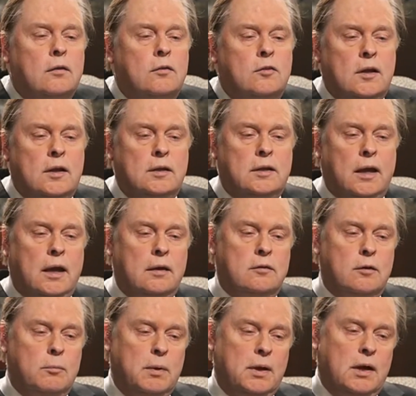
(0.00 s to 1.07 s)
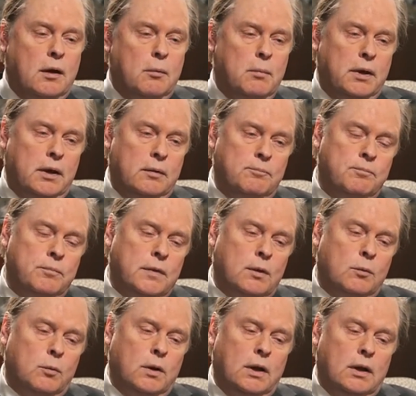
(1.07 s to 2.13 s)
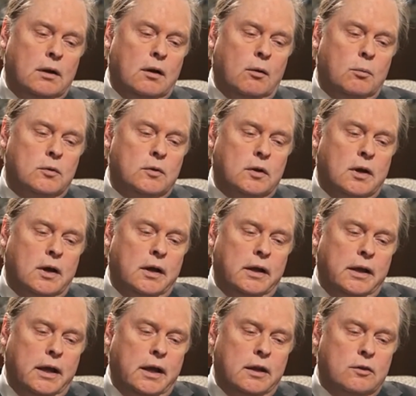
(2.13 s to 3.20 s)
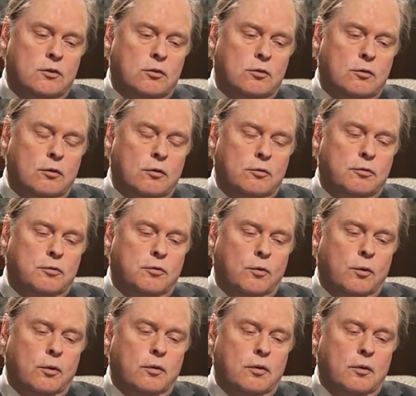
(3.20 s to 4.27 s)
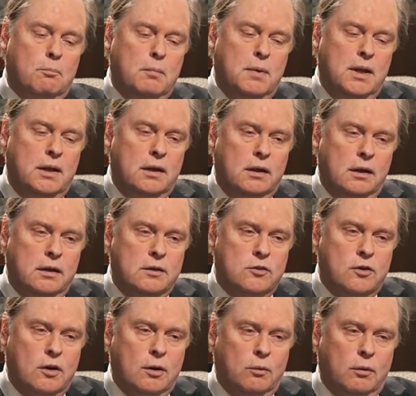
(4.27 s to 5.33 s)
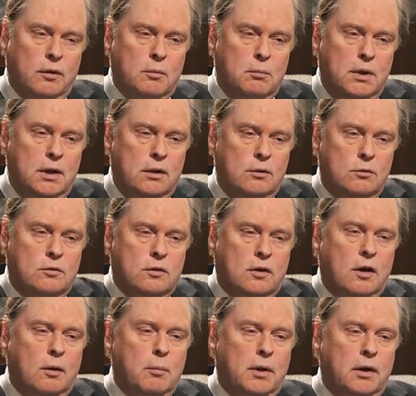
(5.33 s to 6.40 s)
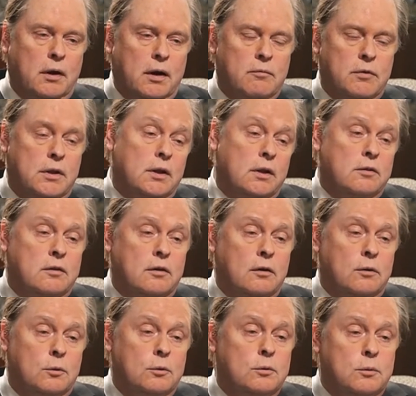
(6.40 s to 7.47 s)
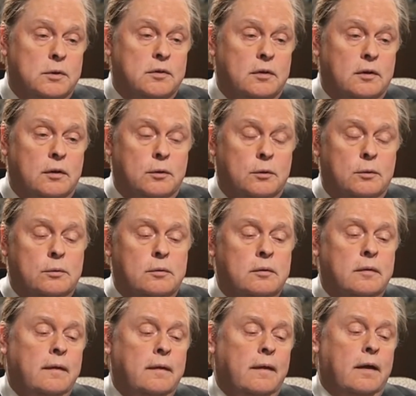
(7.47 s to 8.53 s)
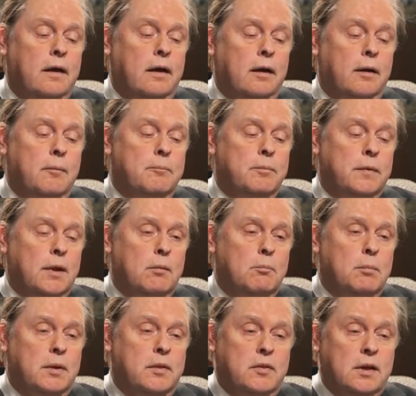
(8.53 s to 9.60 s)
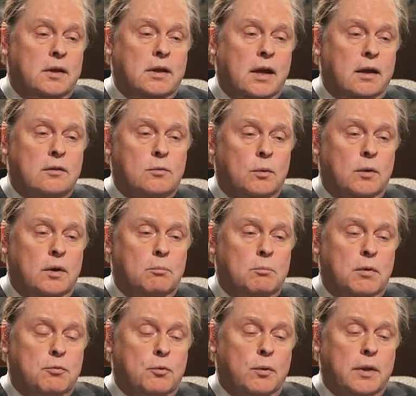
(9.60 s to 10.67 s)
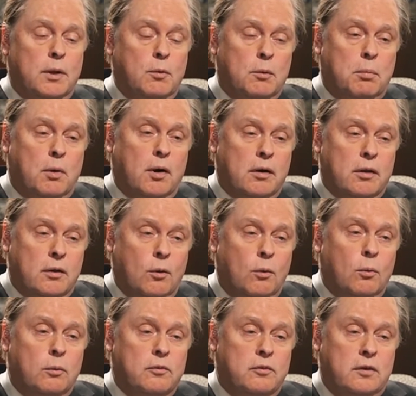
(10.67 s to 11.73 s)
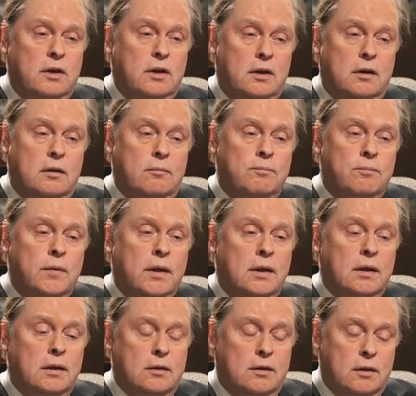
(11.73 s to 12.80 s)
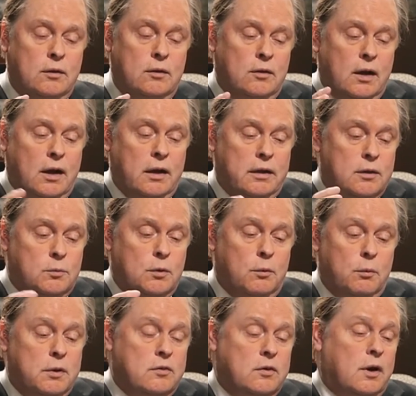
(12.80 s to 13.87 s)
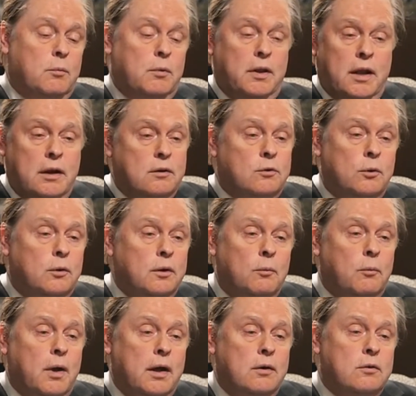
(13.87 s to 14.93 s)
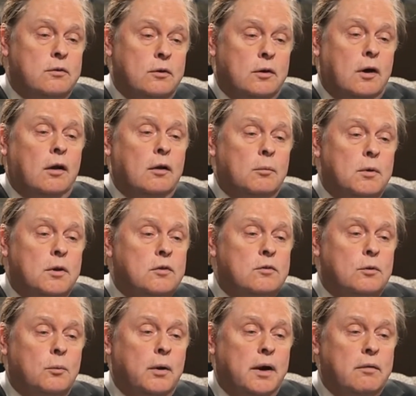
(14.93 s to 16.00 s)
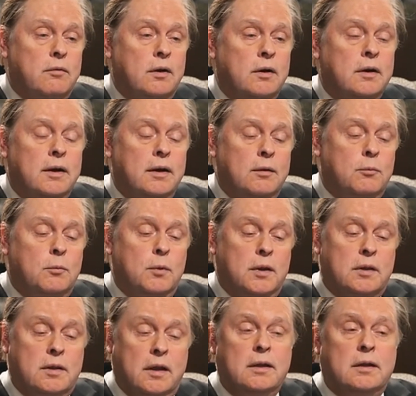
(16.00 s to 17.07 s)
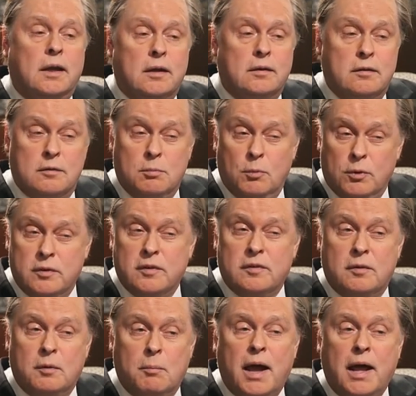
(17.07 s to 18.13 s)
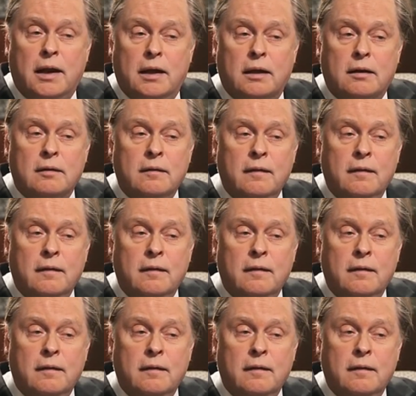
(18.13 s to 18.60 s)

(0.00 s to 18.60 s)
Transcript: think tanks are becoming really almost a cutting edge for the media in general. The media used to comment on everything. They still do. We still do. But think tanks, before they were part of the whole scene, the ideas would originate with editorial writers or columnists or whatever. With think tanks, it's more systematic.